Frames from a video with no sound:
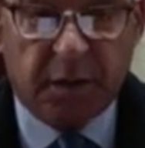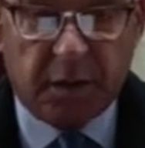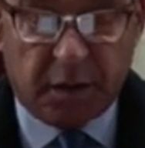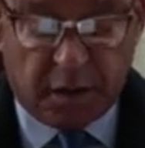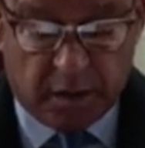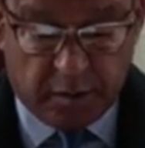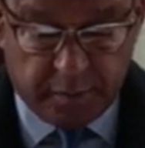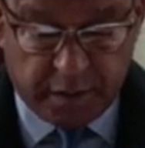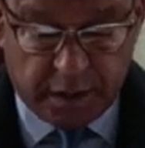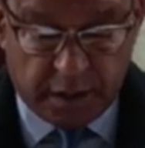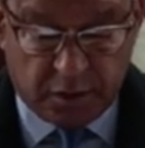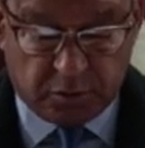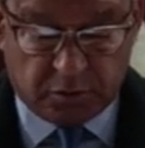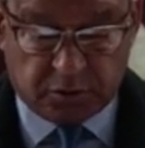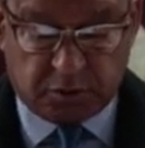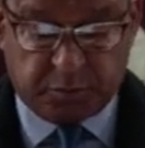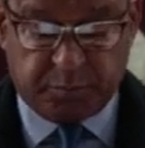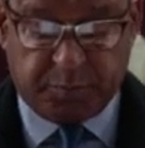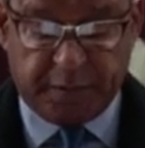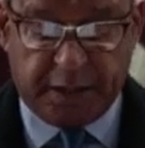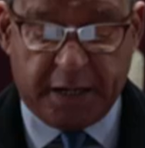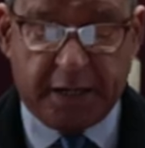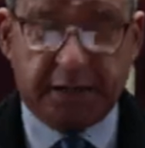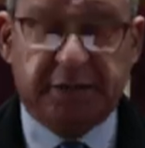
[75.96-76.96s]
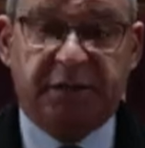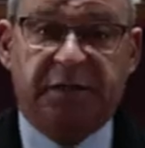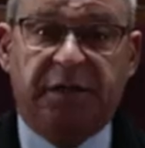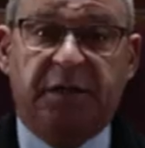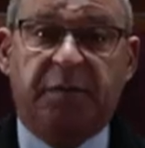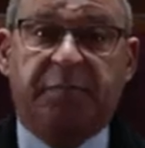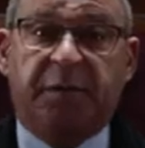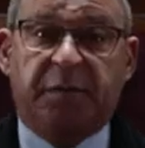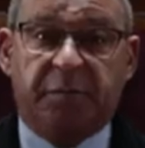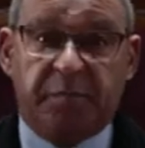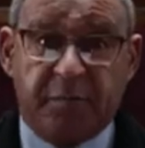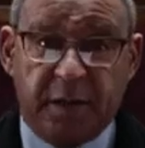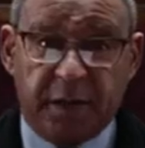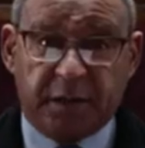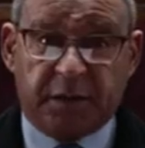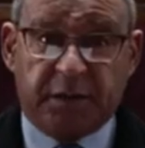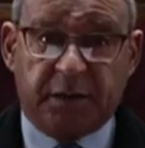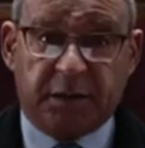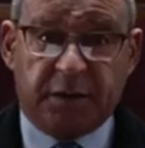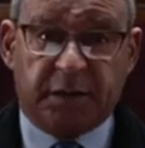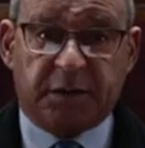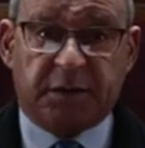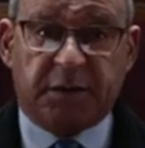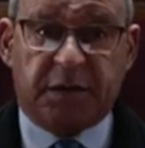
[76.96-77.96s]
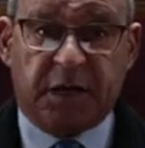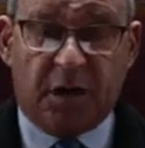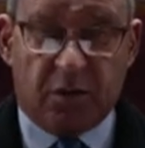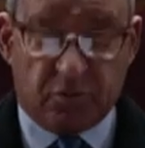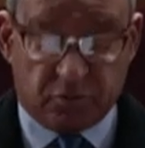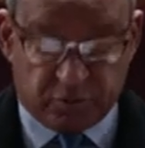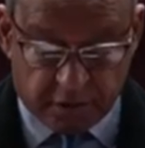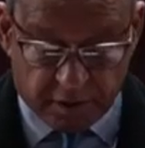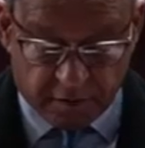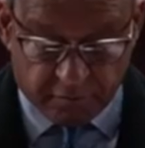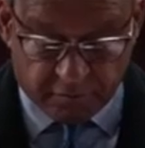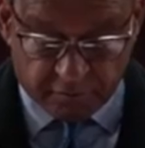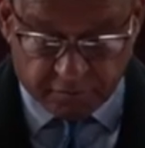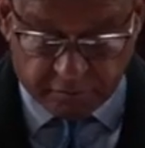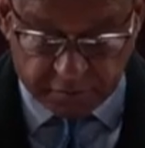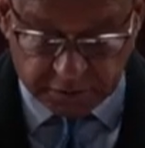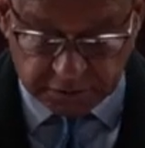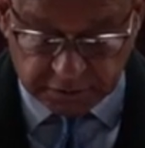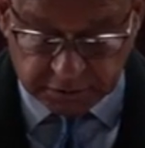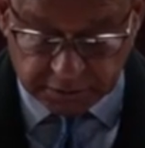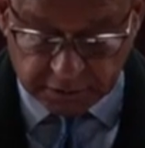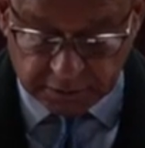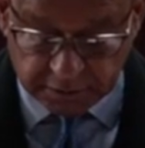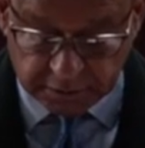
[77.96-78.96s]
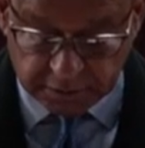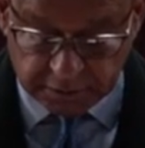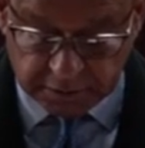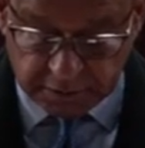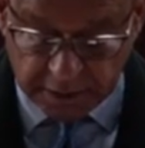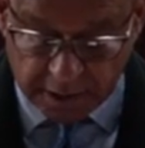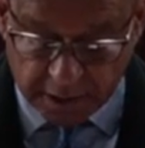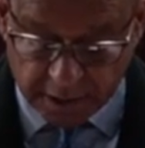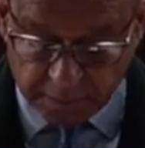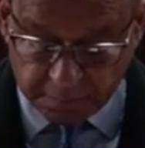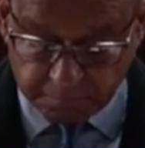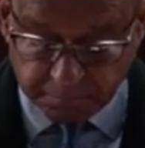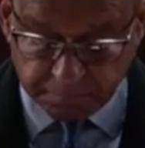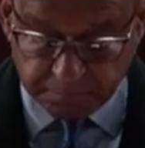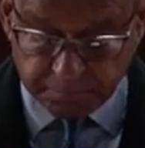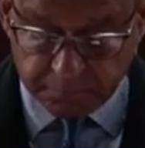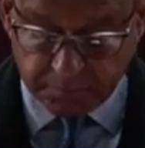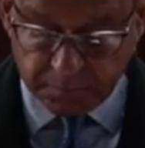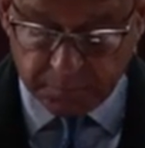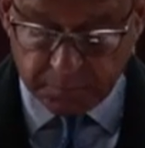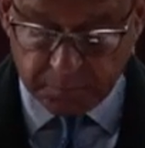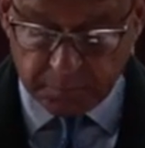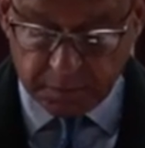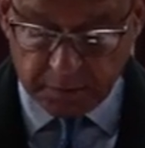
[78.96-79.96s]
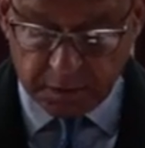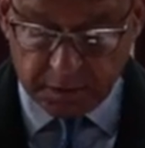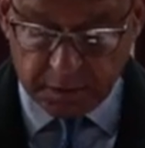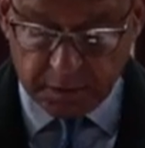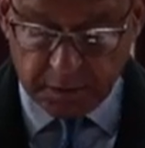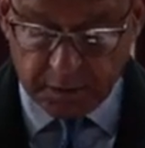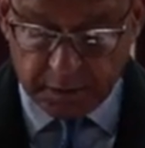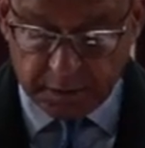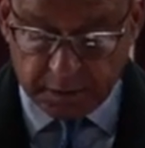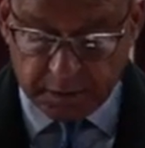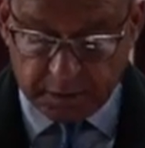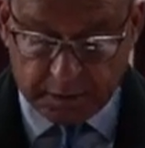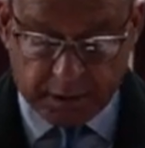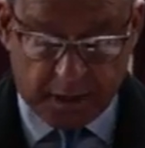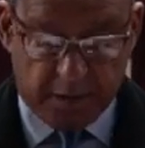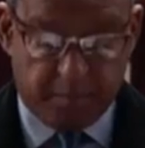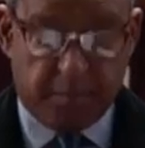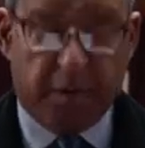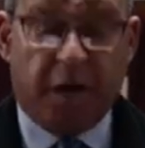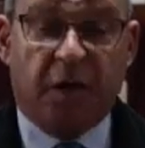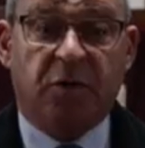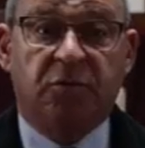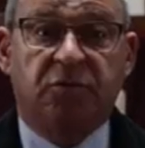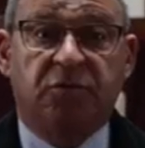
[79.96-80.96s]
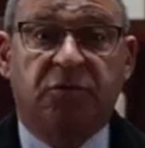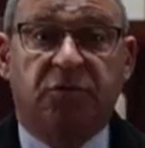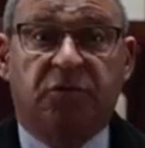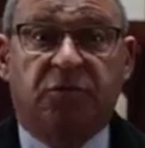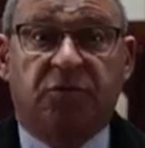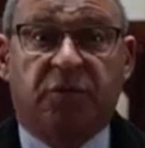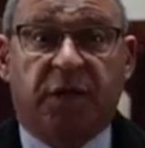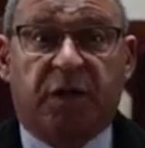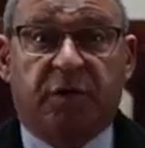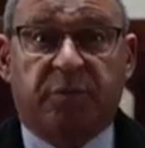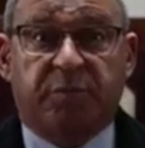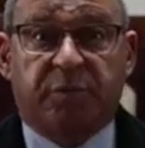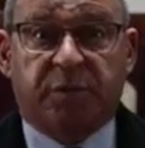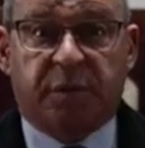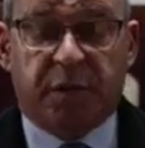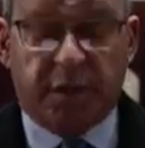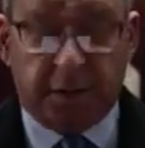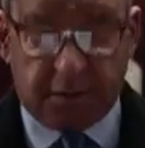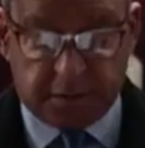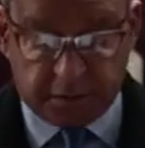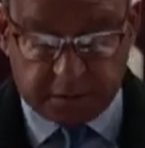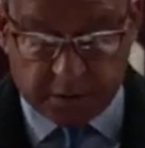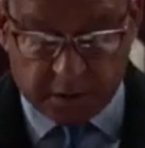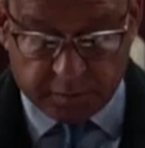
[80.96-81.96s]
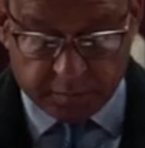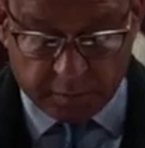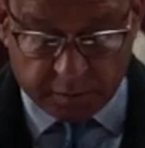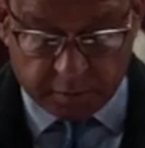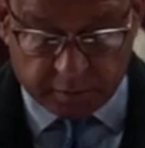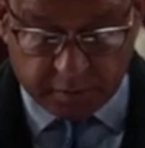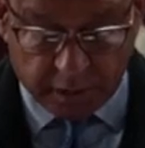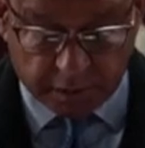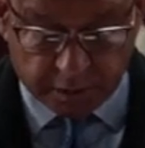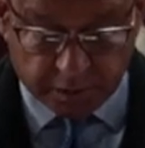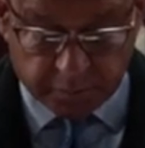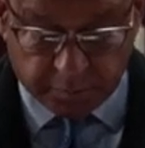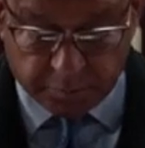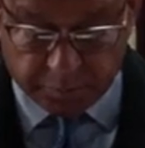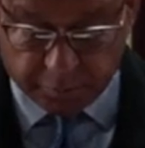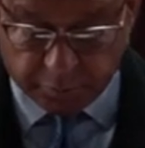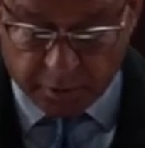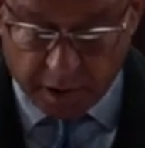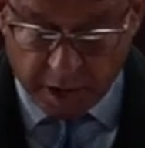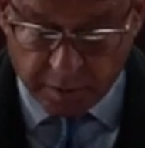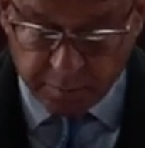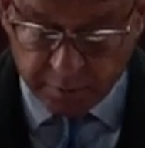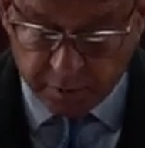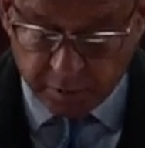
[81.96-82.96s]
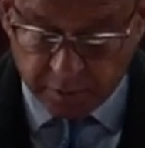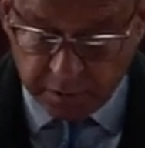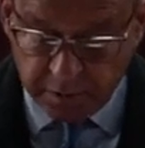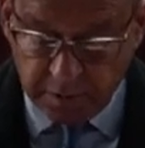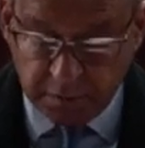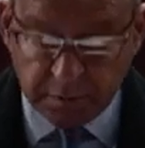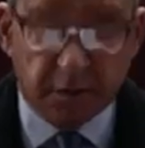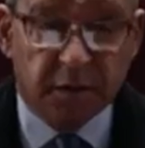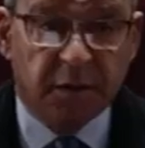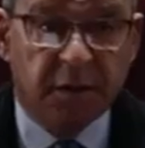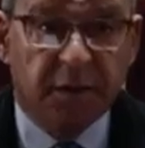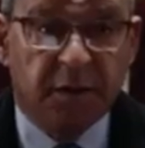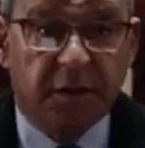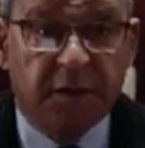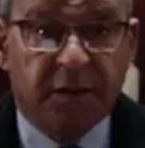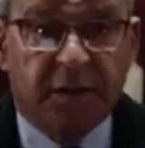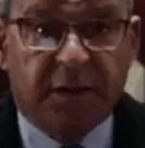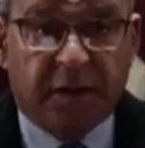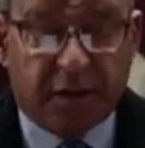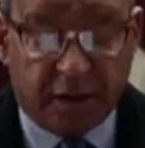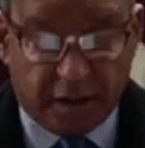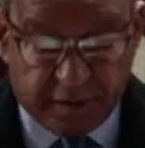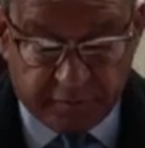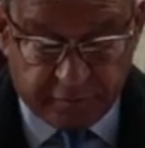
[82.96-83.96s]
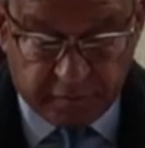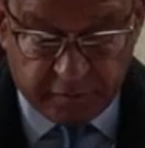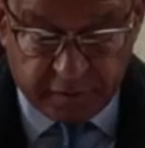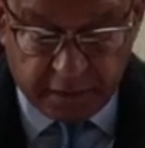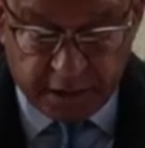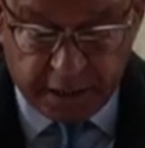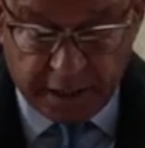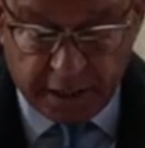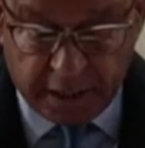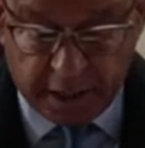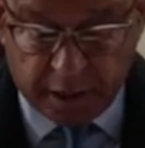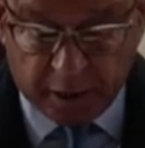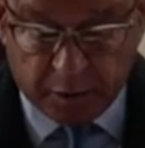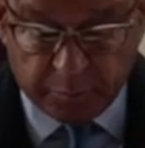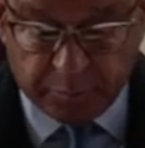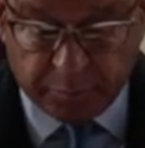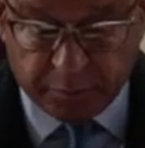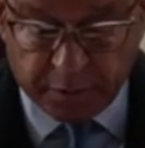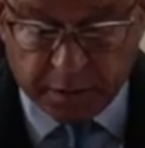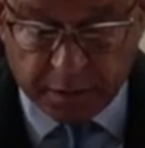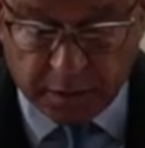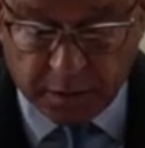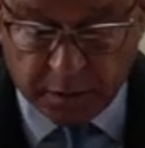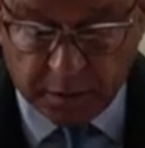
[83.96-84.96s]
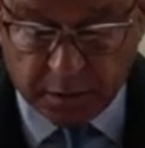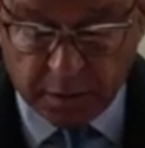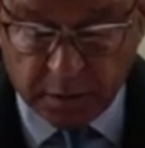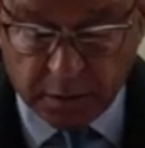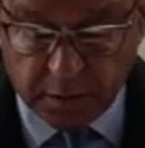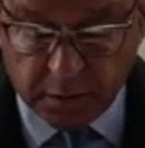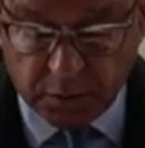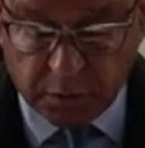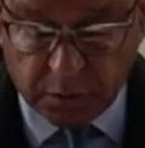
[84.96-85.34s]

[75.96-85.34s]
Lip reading: coming out sparsely but making it count every single time. He came out to help rig the Democratic primary, cleverly helping